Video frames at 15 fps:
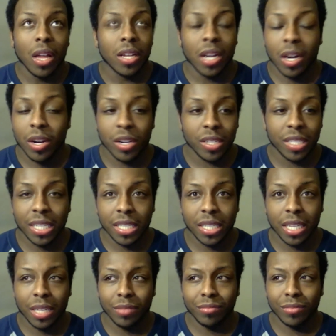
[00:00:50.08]
her
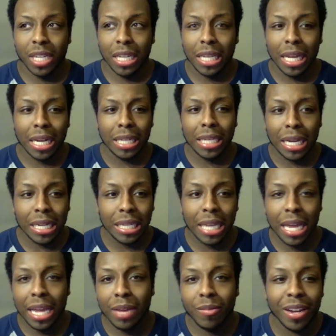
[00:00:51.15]
assistant
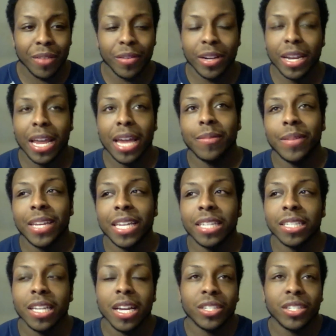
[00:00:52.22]
Kalekalekale, whatever her name is.